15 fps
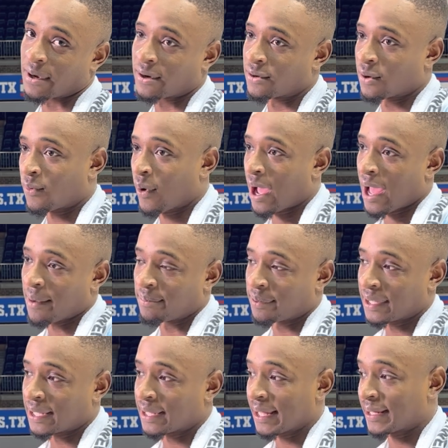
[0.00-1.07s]
I don't know why I
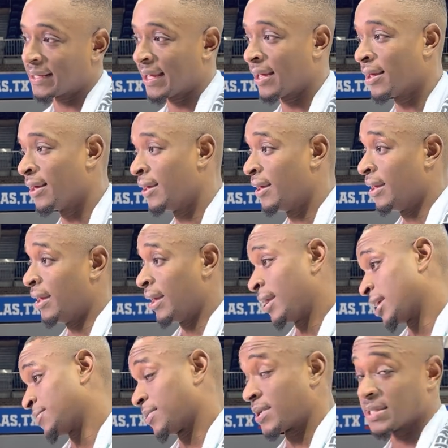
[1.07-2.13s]
played like that, and
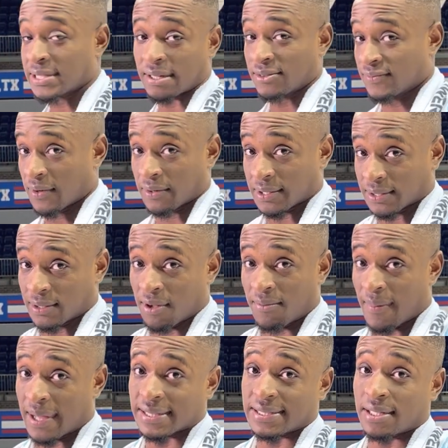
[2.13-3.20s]
it's because I was focused on
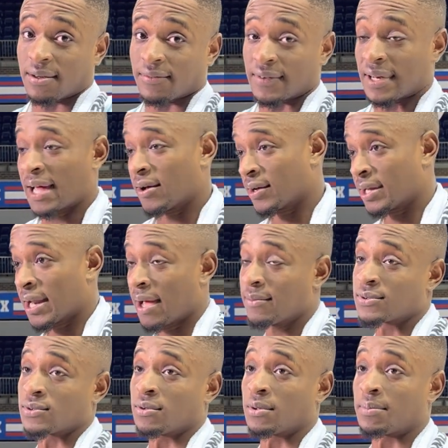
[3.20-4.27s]
myself and how good I was
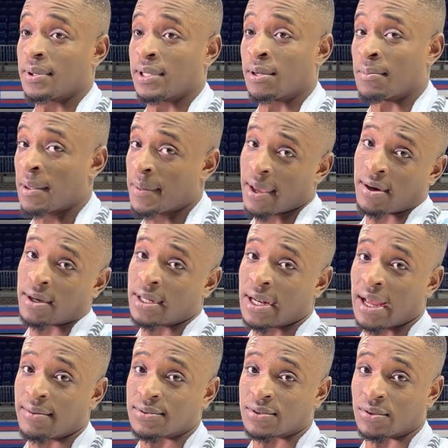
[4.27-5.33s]
going to play, or maybe how good
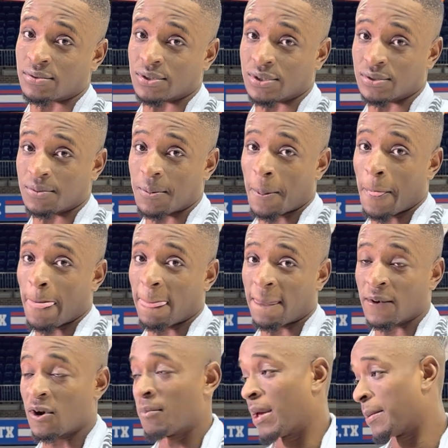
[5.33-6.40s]
I was going to shoot. You
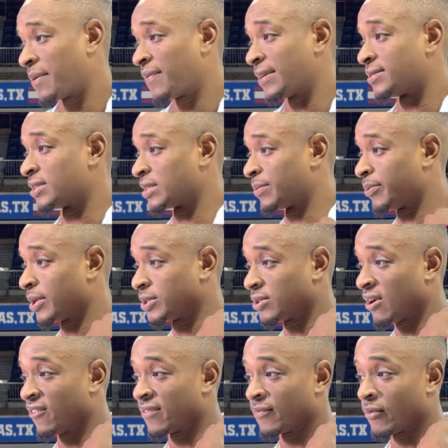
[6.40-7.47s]
know, maybe if I took the pressure
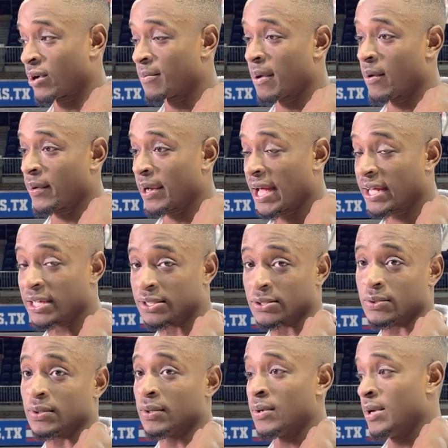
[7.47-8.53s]
off and worried about what I could
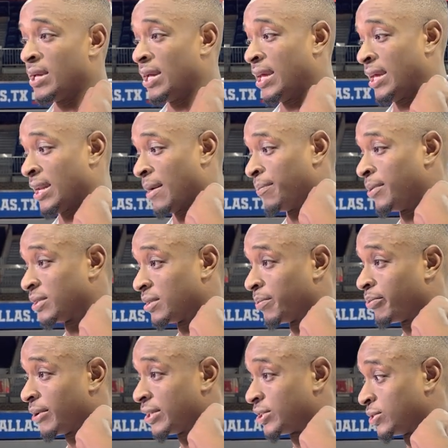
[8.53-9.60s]
do, and I put the
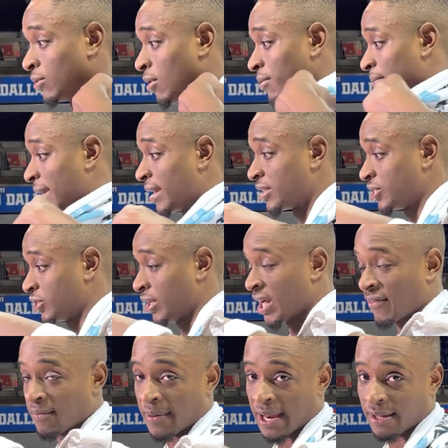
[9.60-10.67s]
pressure on, making sure
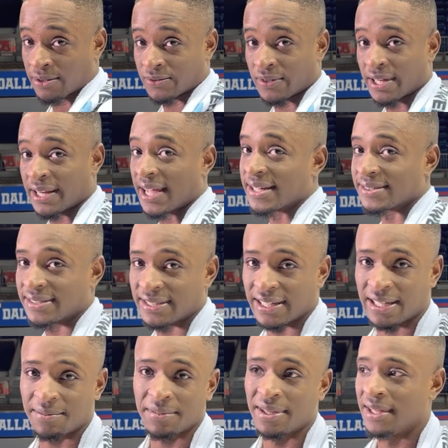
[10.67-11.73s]
everybody was ready as a
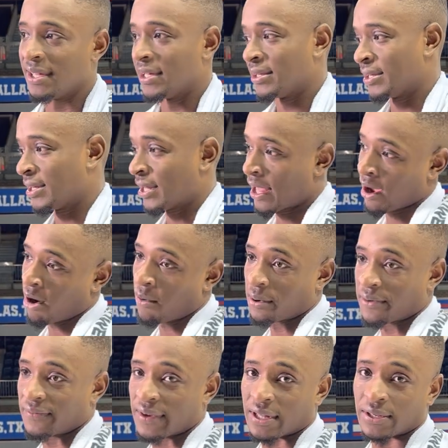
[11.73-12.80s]
team, yeah, they all would
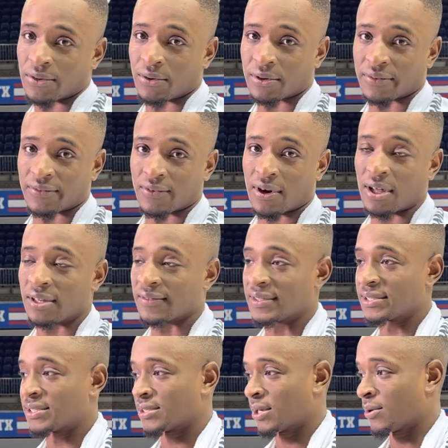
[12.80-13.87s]
have fell in order for all of us.
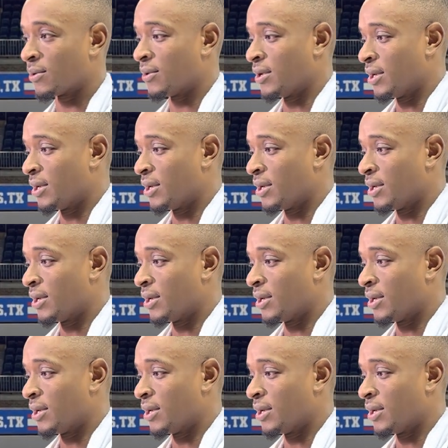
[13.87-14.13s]
So